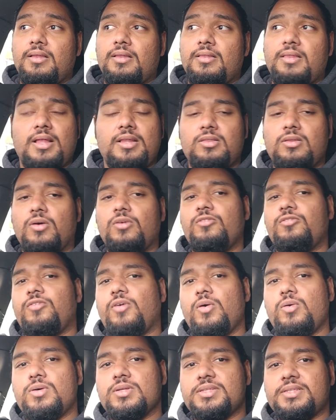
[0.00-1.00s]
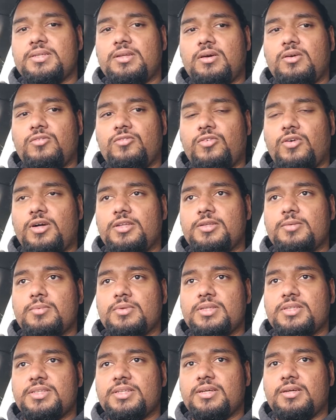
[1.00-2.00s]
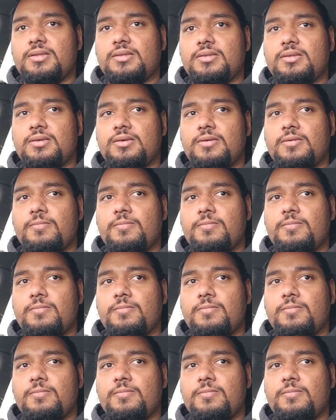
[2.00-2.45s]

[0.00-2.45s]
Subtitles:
then don't focus on it, as far as I'm concerned.